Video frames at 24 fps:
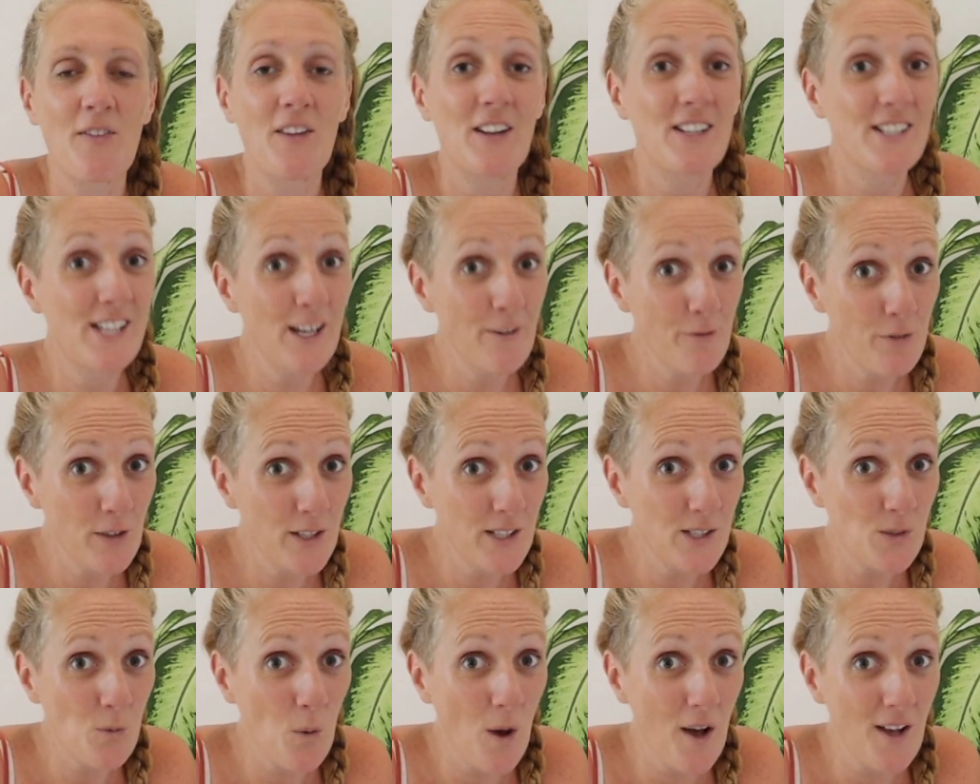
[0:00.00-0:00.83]
The
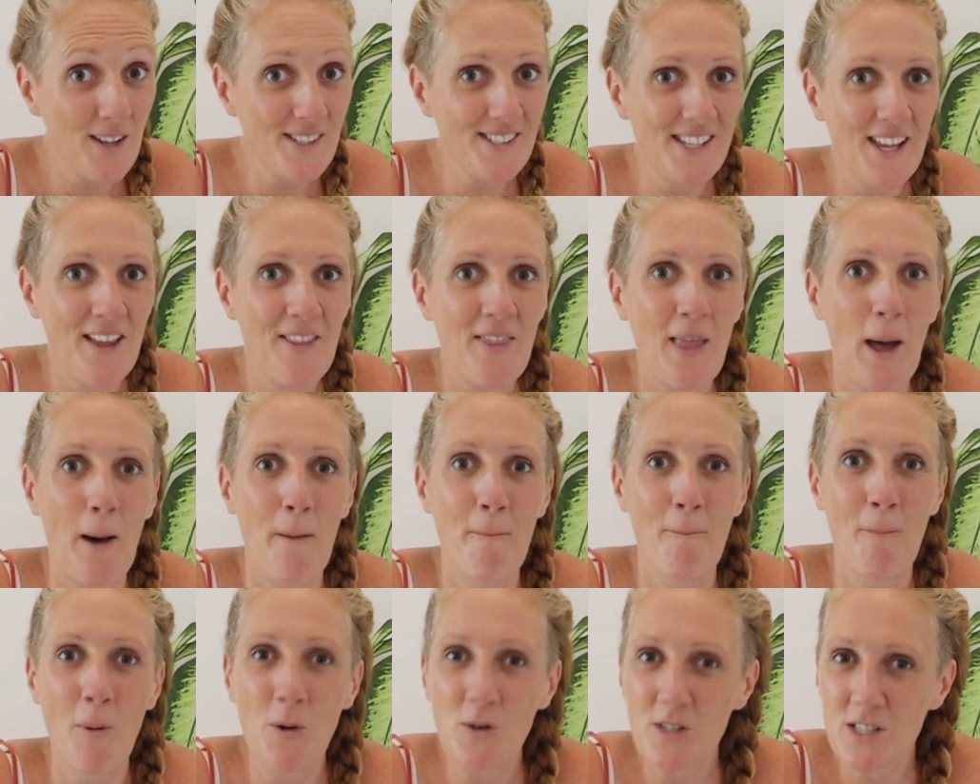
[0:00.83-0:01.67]
difference was
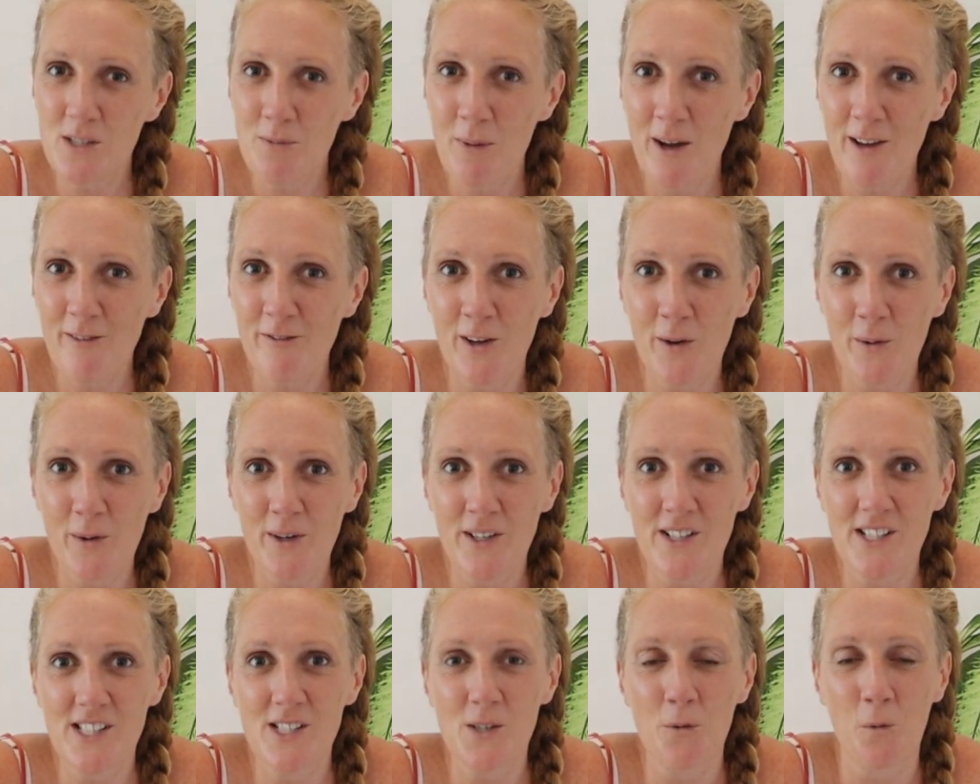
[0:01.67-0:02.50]
that most of my
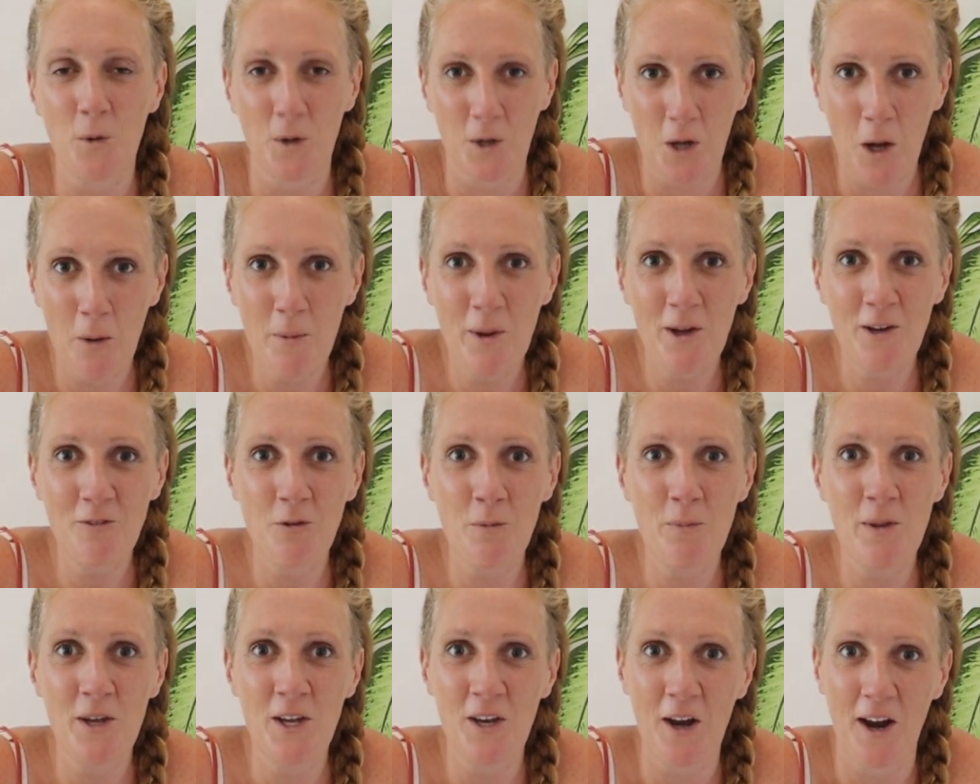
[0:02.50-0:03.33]
viewers were coming
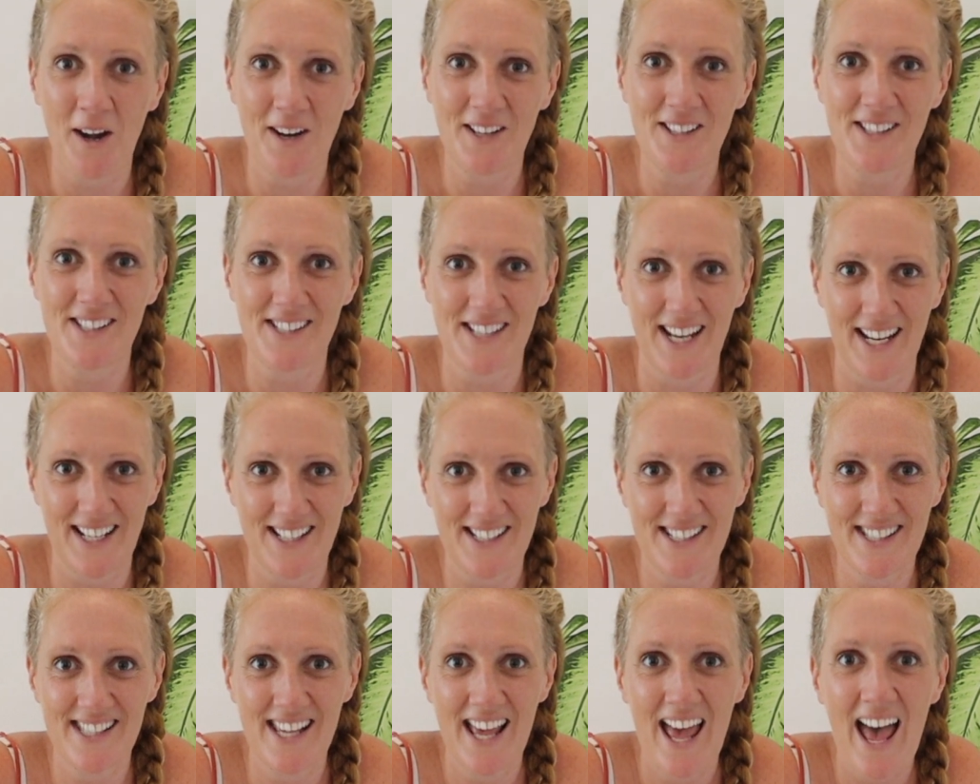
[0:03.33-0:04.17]
from the United
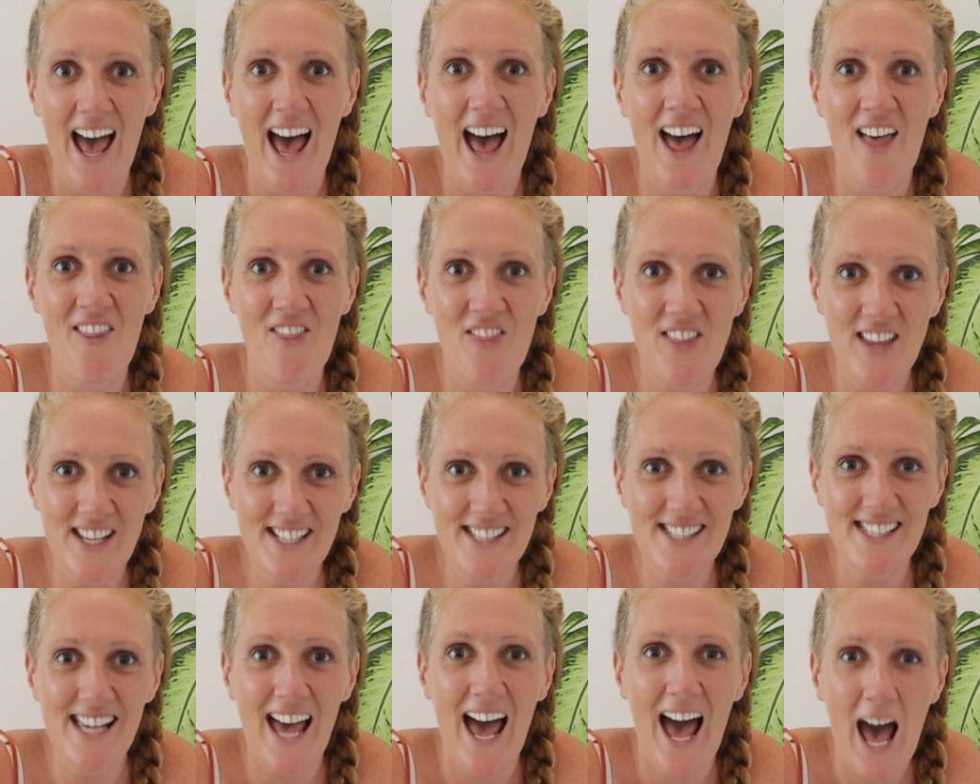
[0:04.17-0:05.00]
States, and
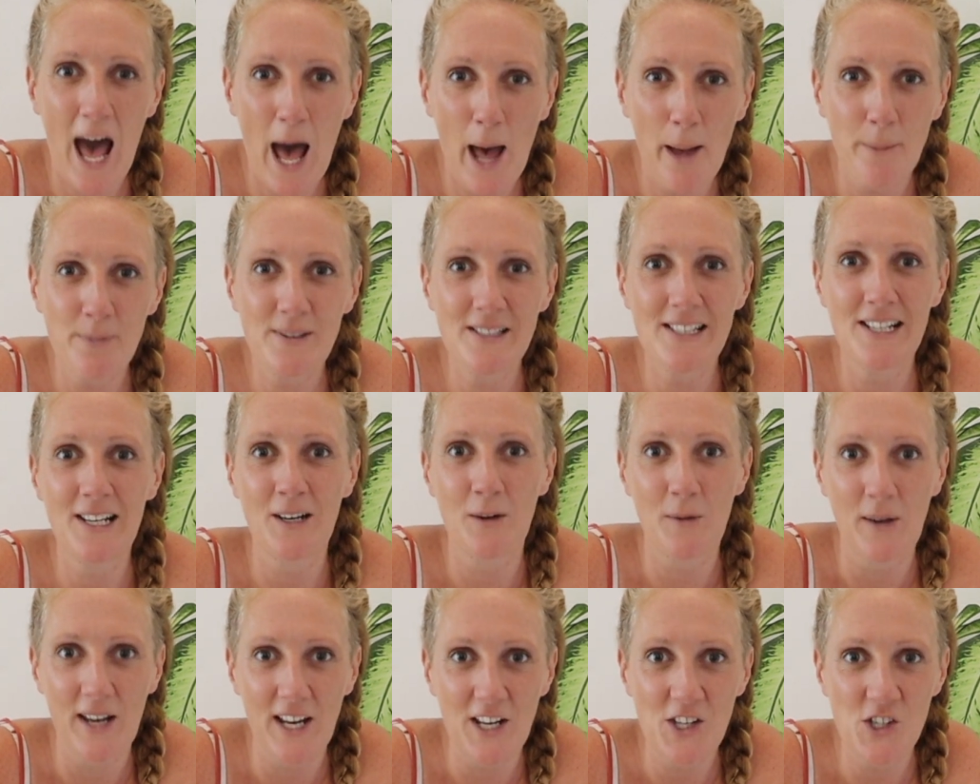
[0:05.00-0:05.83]
this
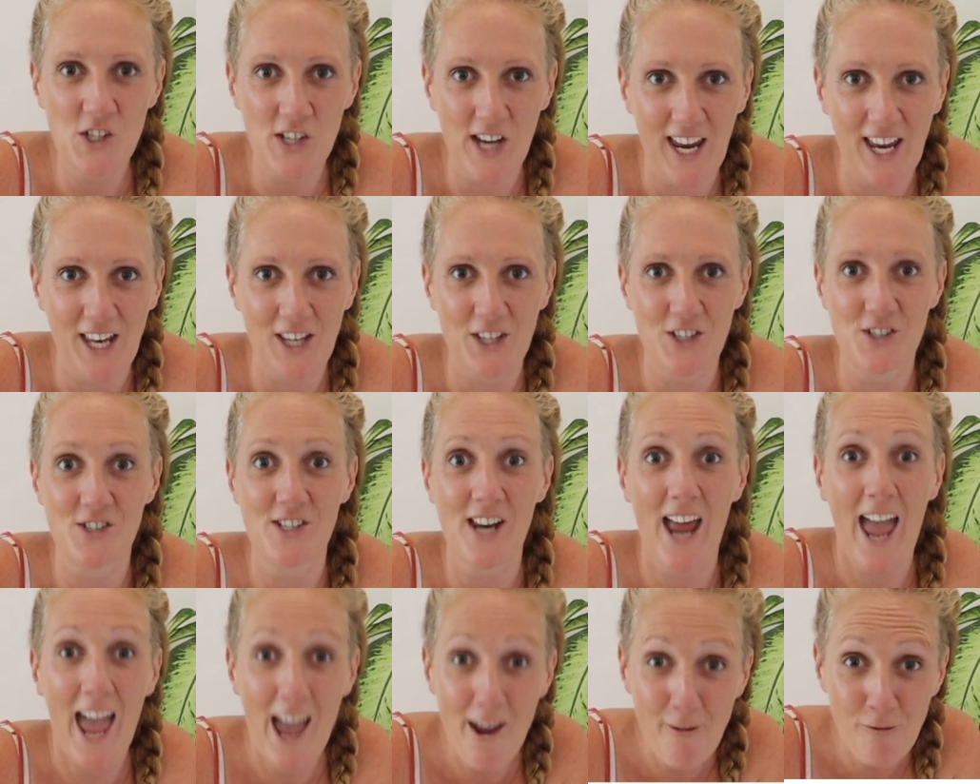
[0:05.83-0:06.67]
absolutely changed
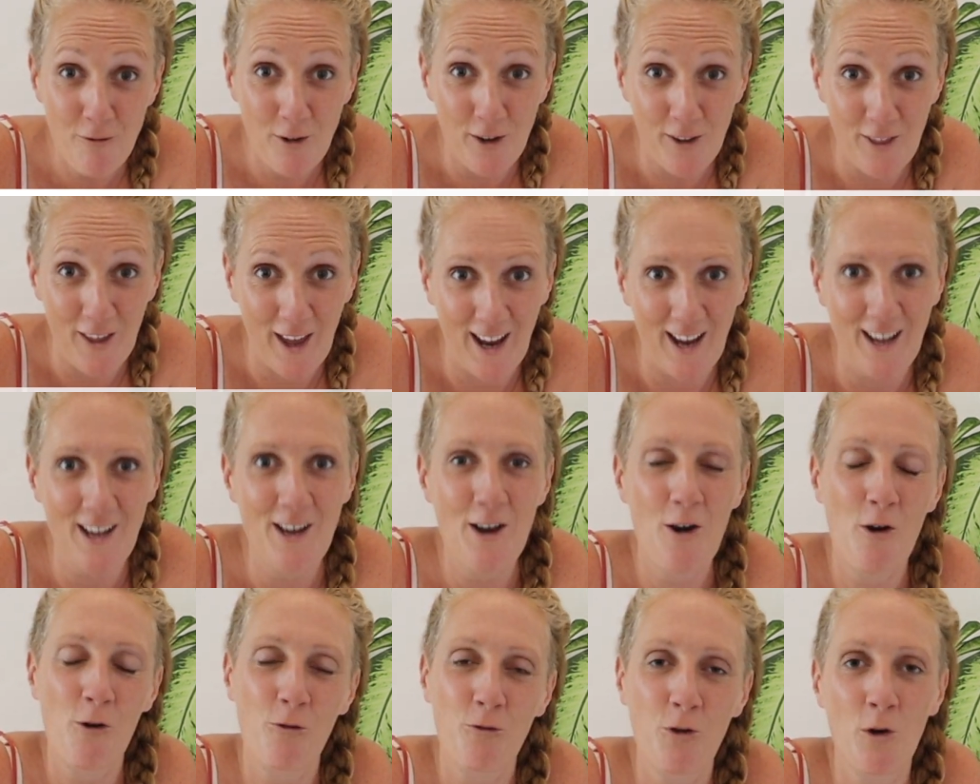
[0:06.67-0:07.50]
everything
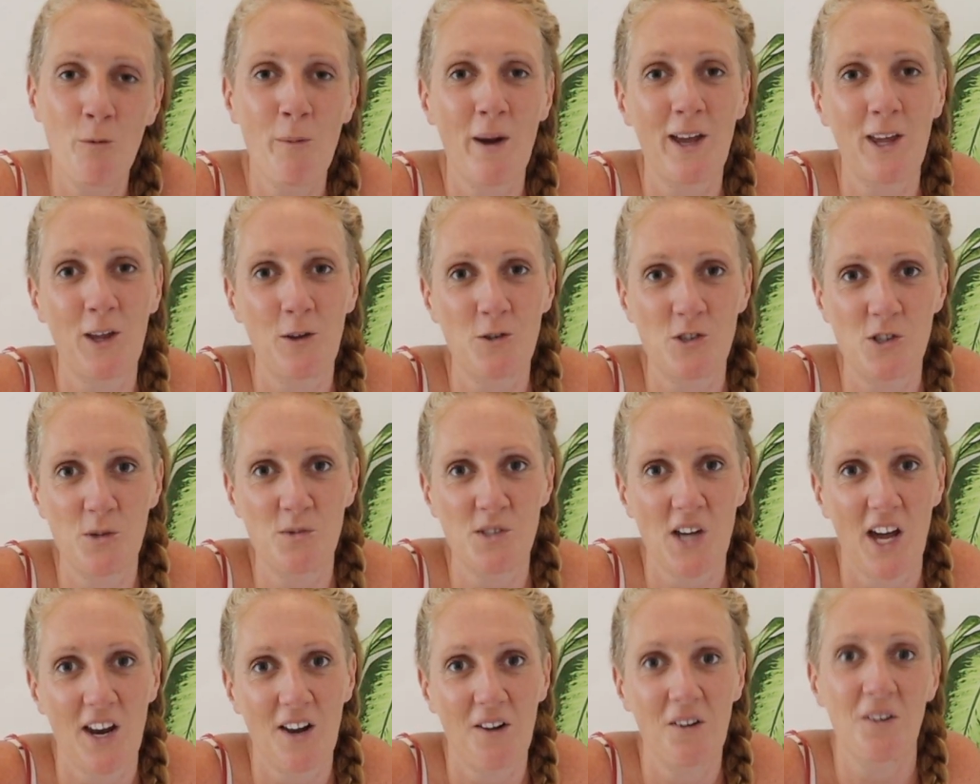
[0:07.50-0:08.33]
for my YouTube
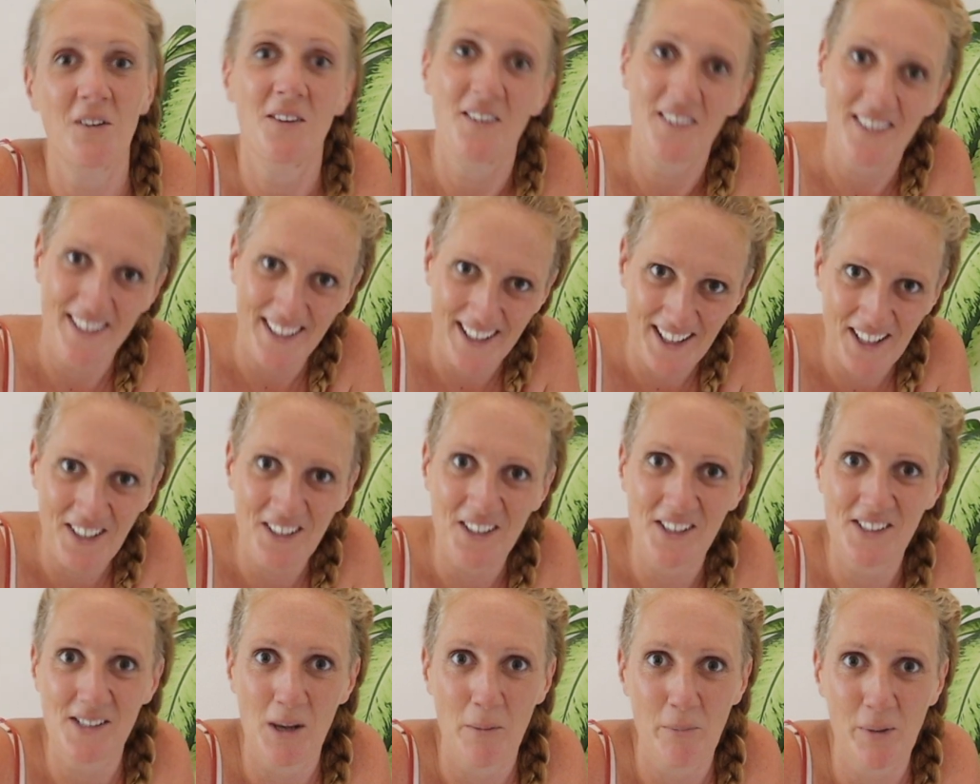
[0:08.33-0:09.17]
channel in
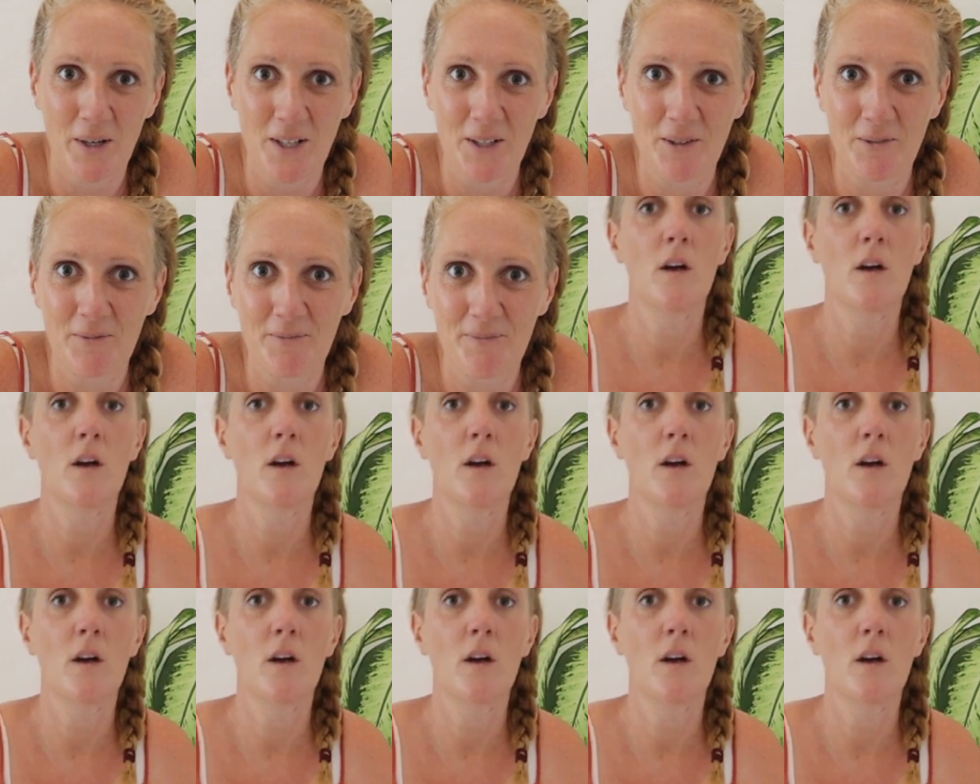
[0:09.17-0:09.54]
December.